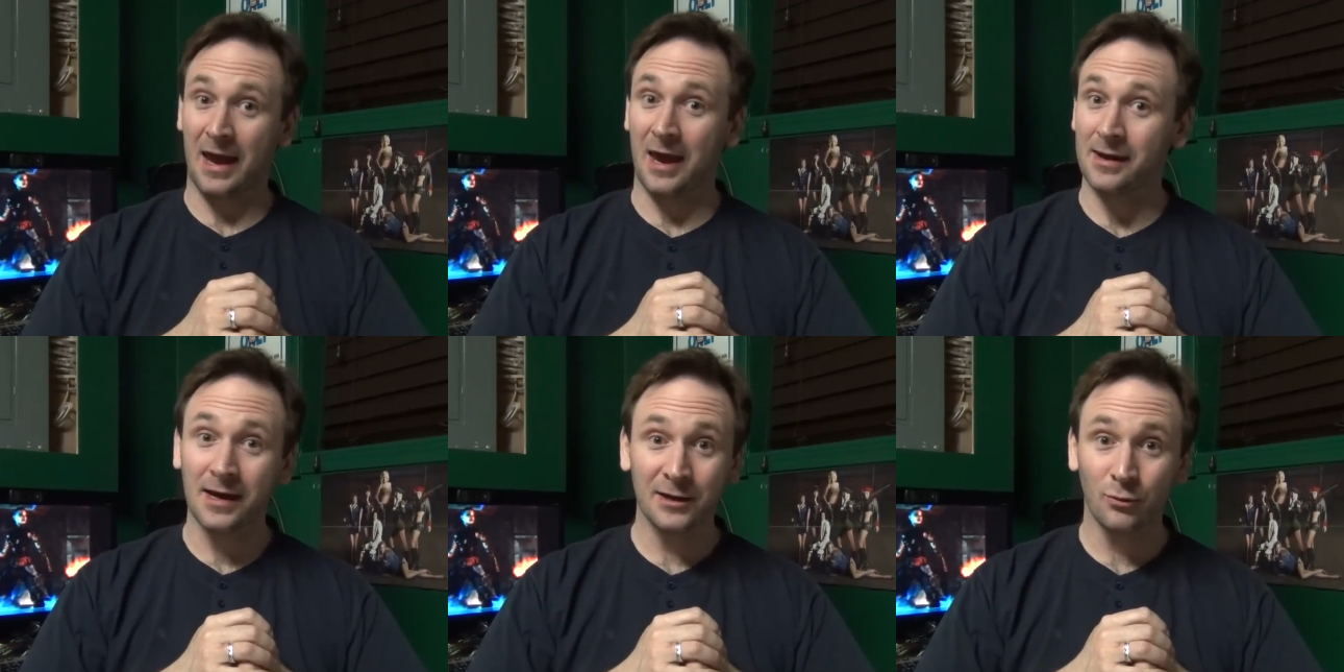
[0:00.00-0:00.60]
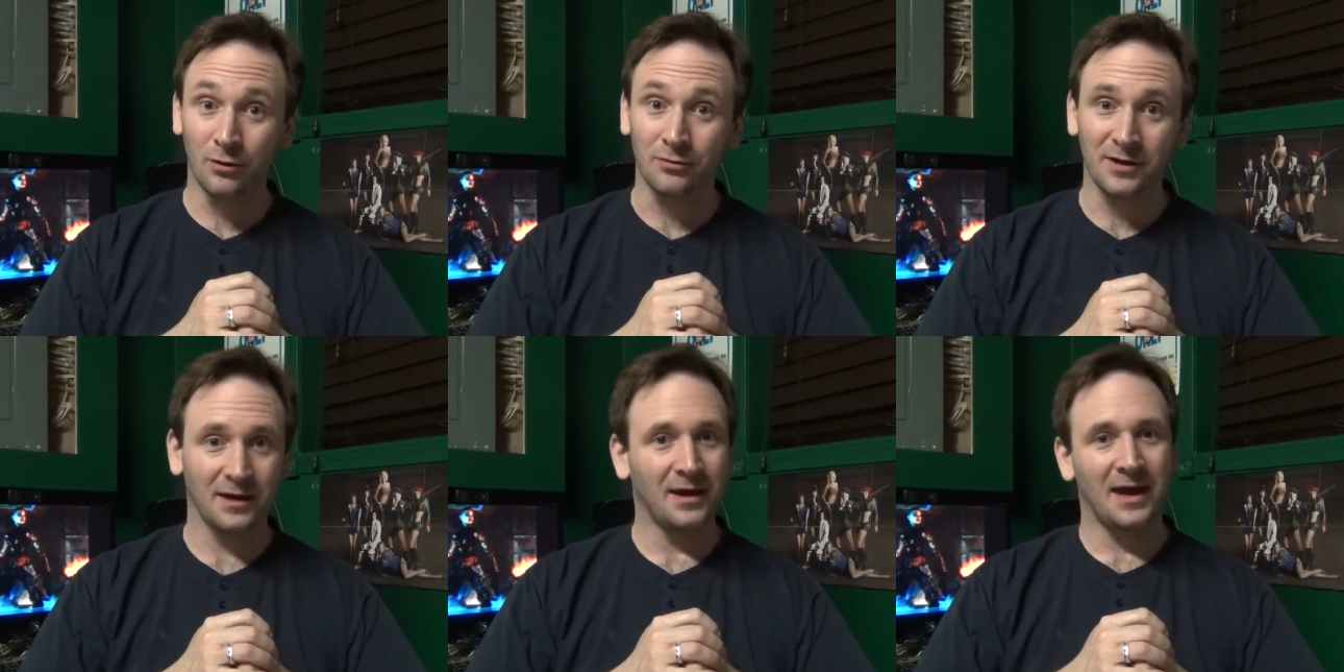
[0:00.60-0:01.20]
and I quote,
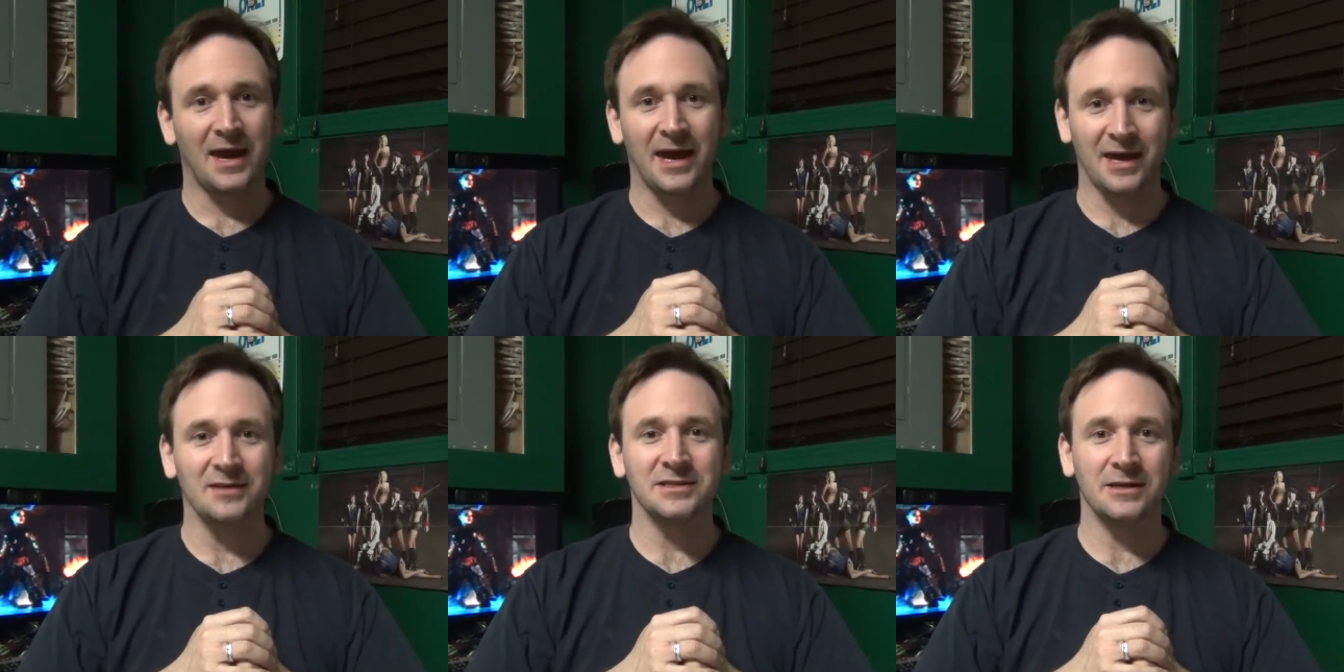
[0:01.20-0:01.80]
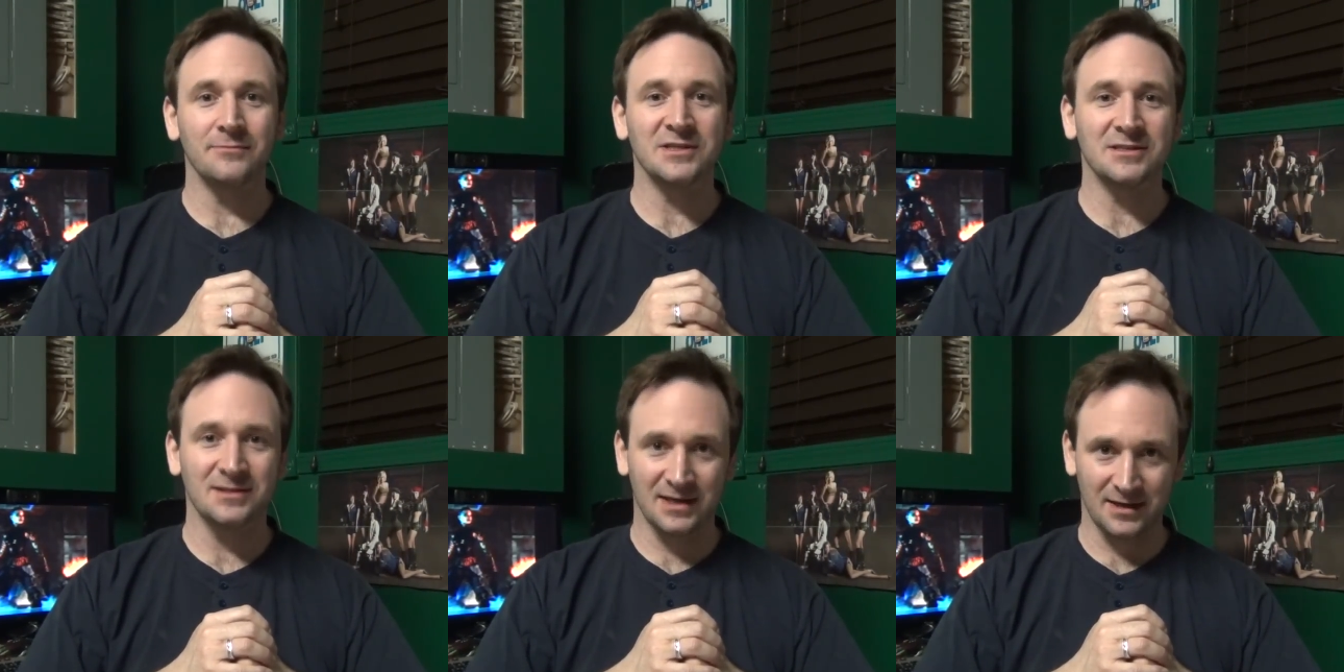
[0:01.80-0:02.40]
has him
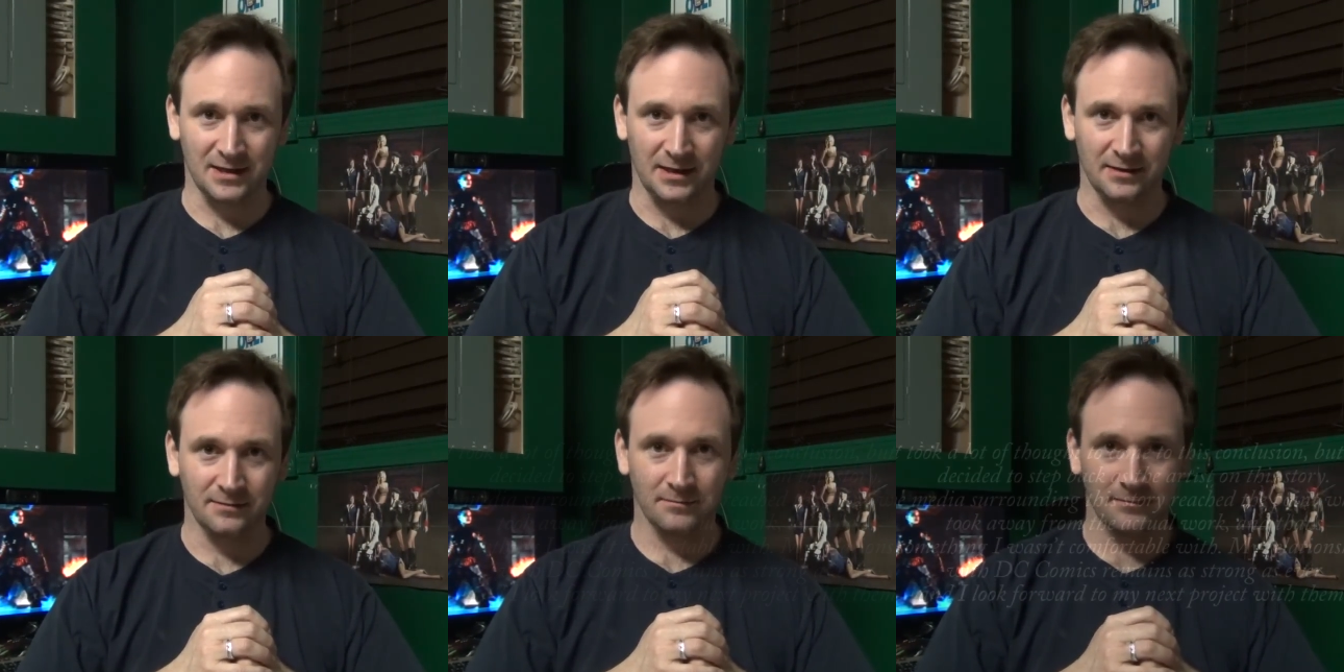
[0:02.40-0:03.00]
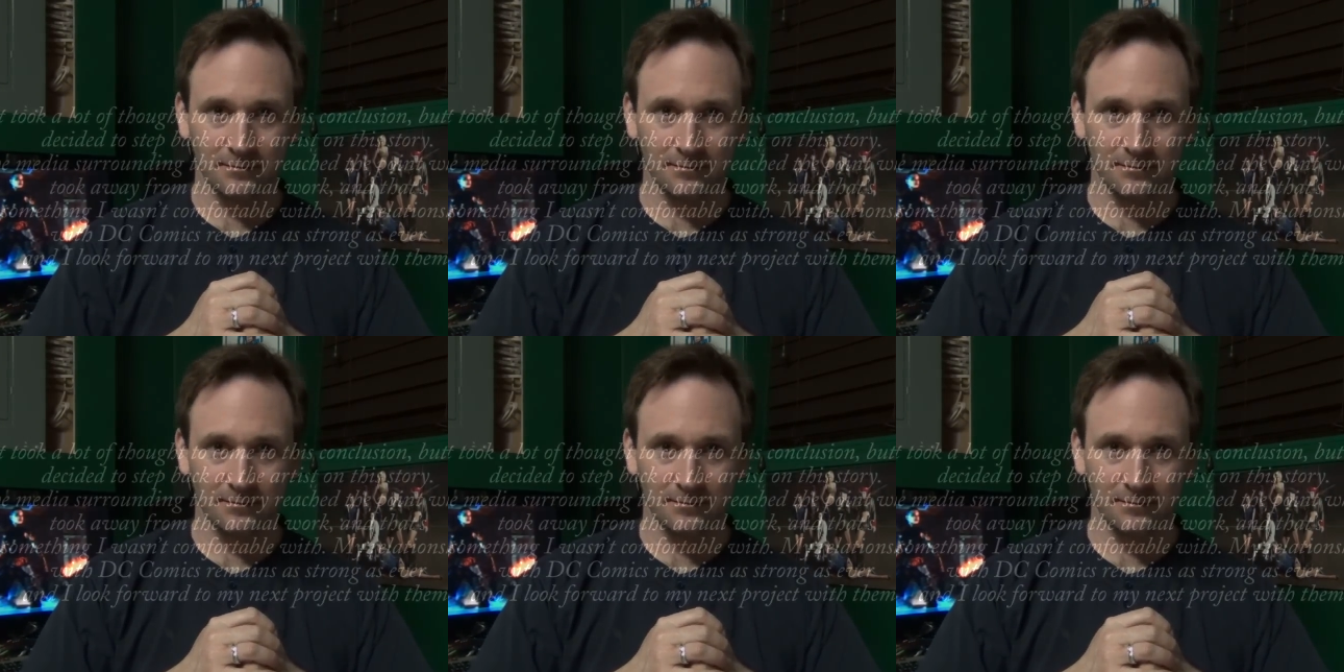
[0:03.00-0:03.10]
saying,